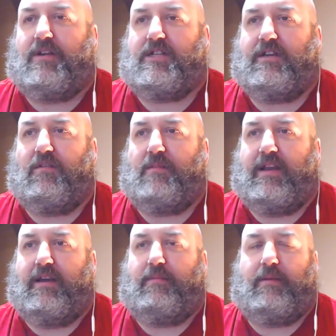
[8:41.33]
They've got
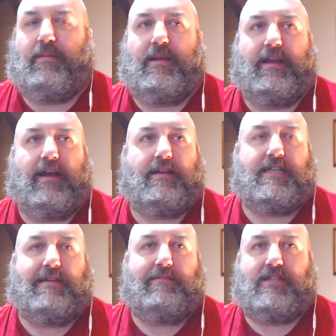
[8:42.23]
many
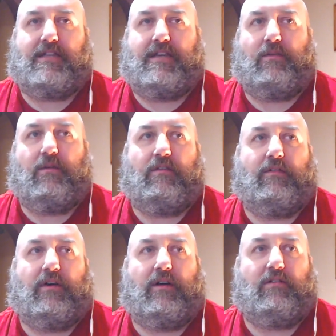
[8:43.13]
teams the equivalent
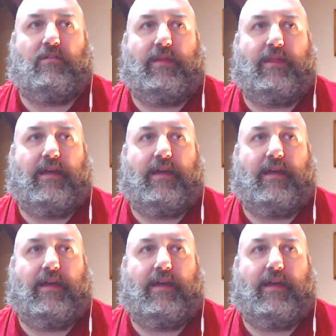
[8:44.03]
of Arsenal in there.